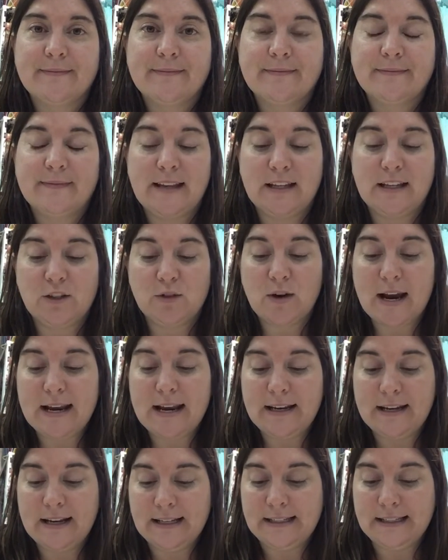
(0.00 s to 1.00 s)
That's
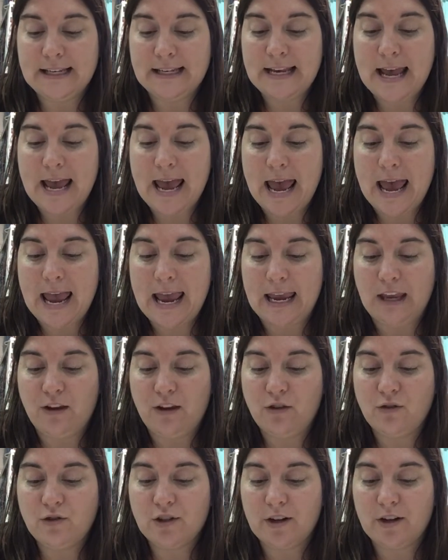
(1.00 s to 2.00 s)
right, it's an A.
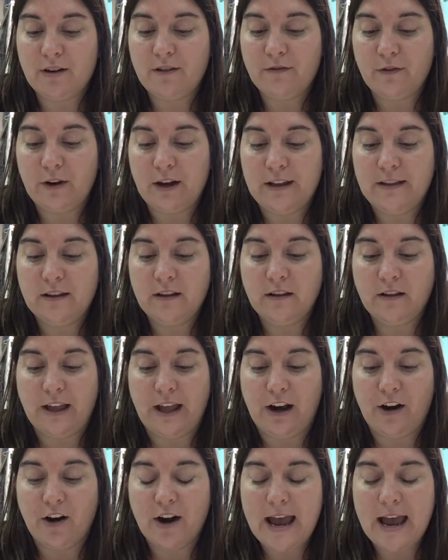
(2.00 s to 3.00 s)
You should have written the
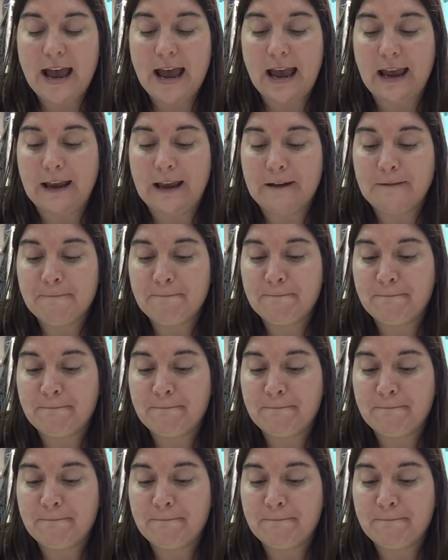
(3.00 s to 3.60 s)
letter A.